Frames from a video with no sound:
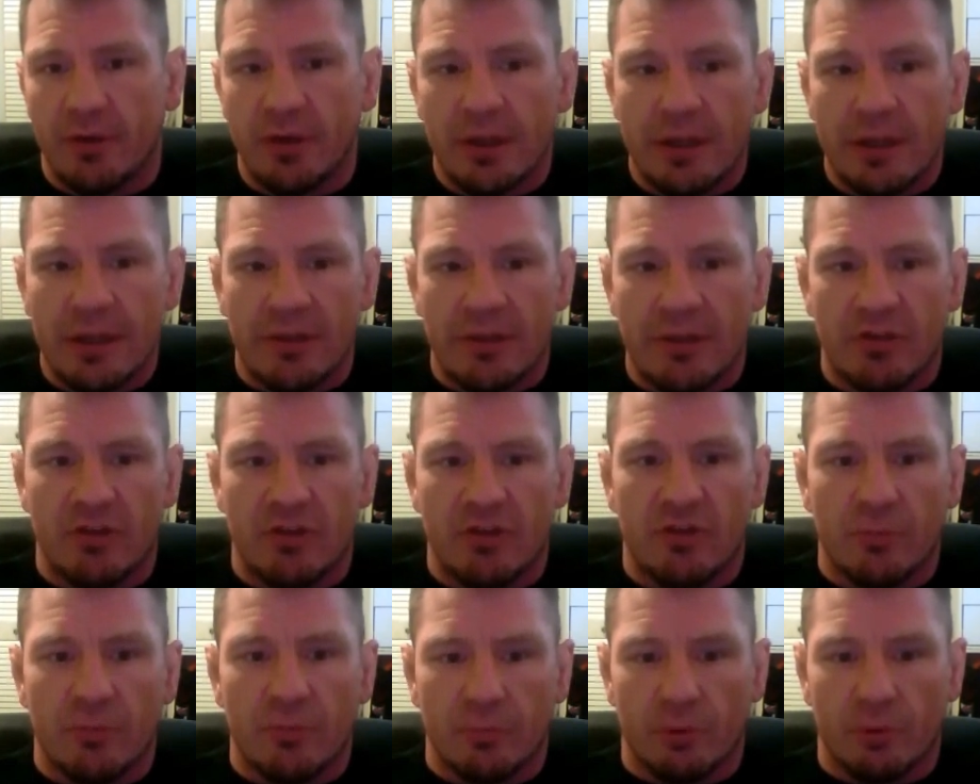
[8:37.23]
he
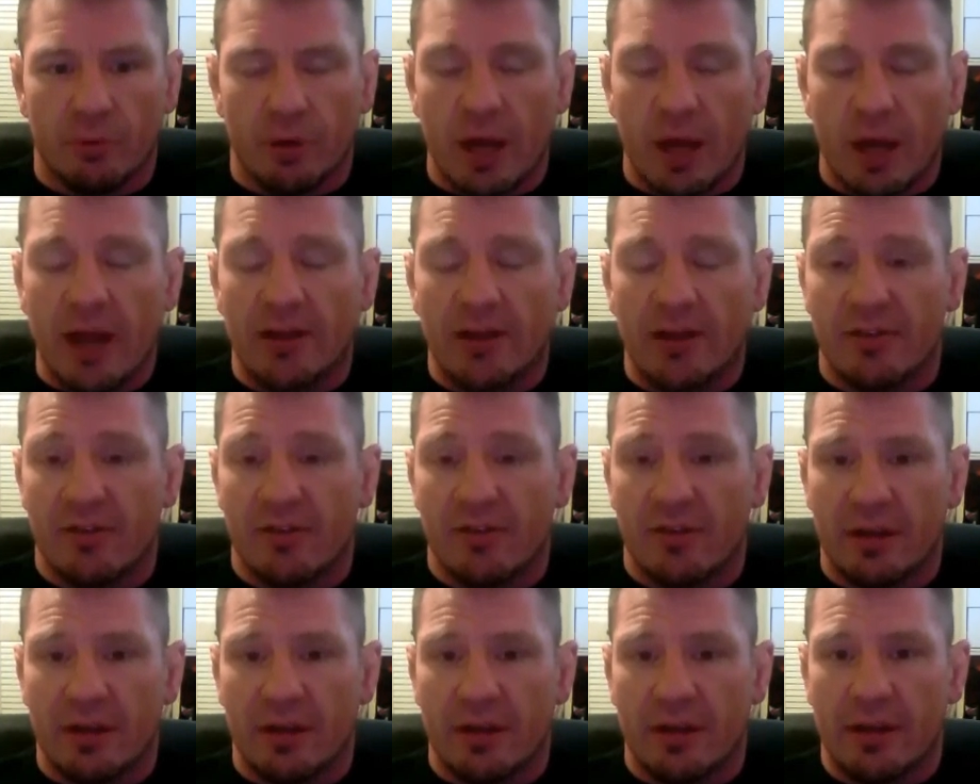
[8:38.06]
just
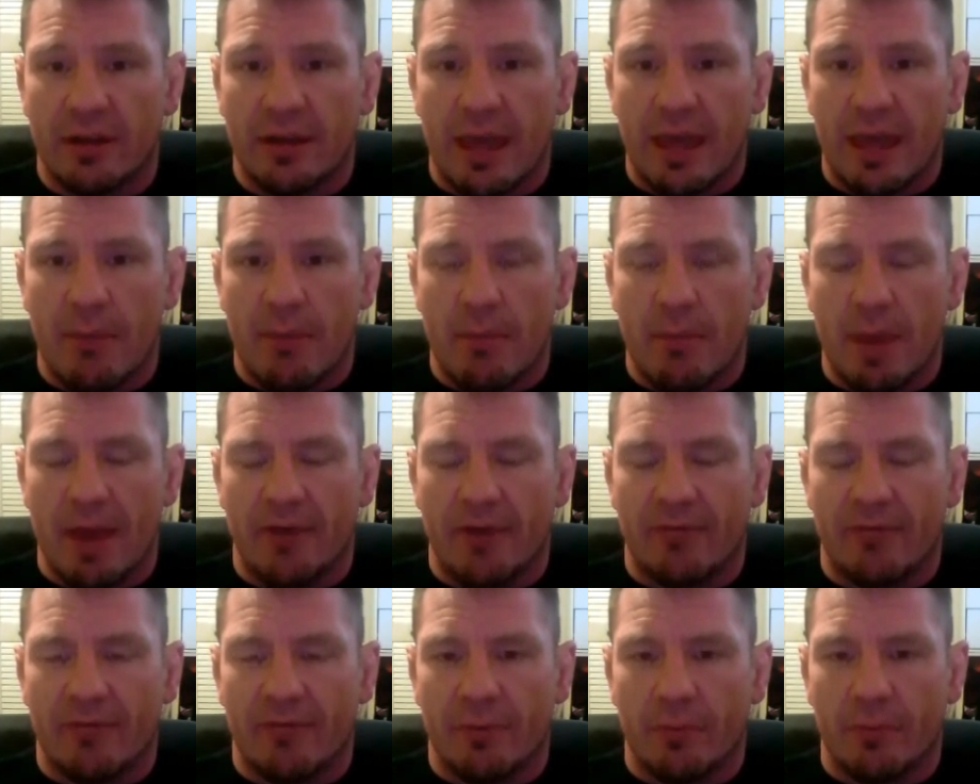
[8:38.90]
miraculously came back
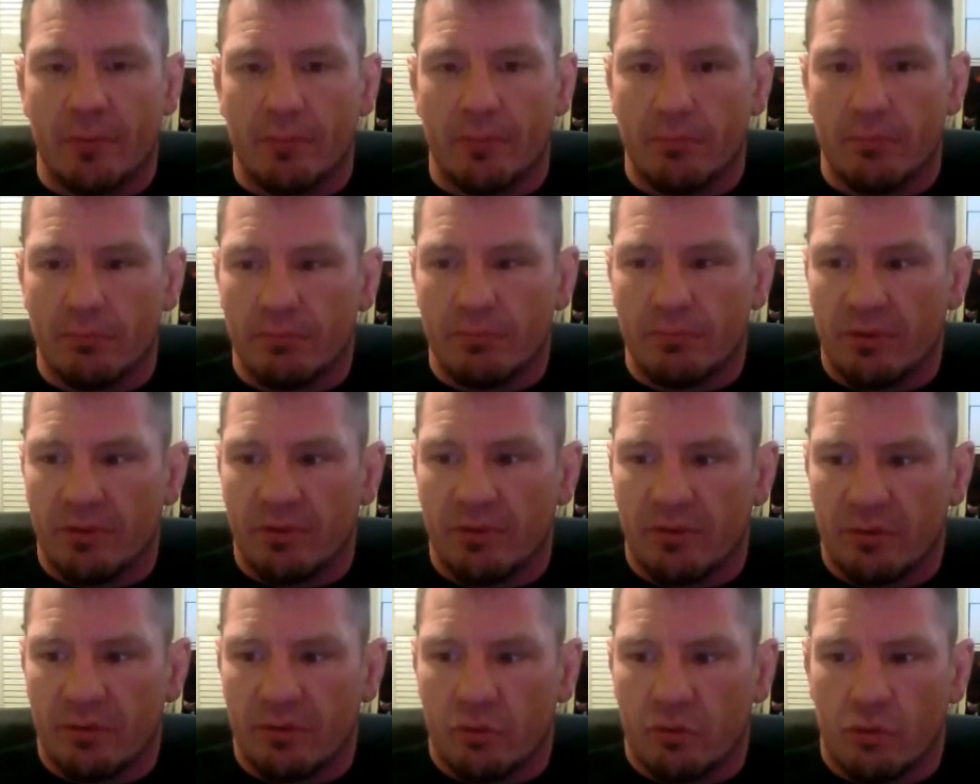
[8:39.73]
from
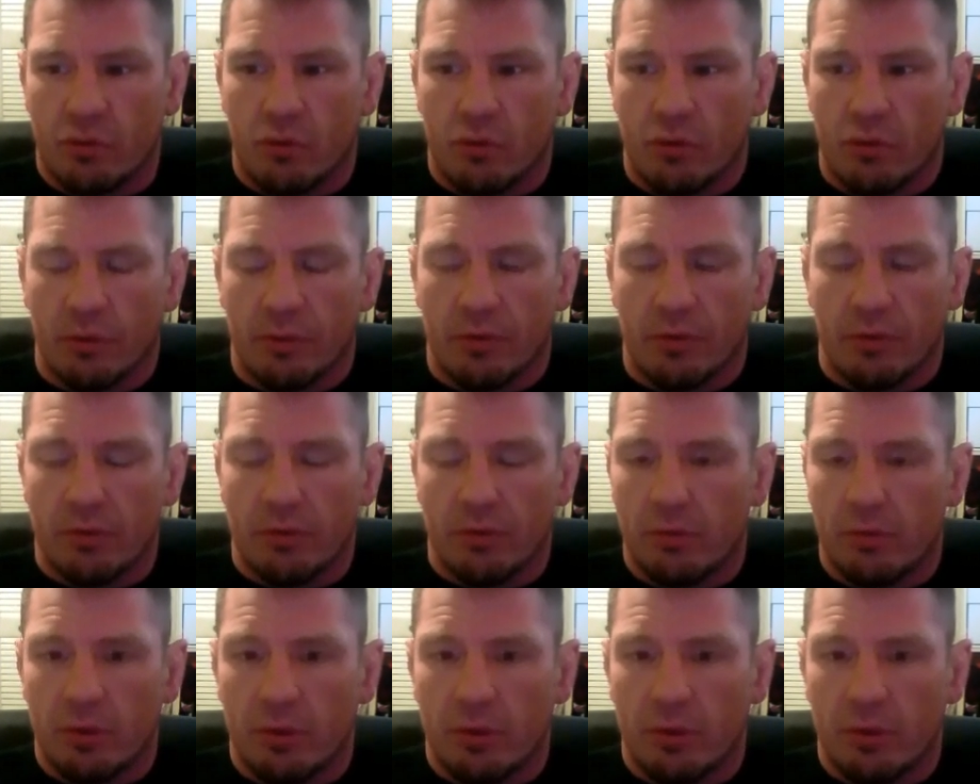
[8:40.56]
this horrible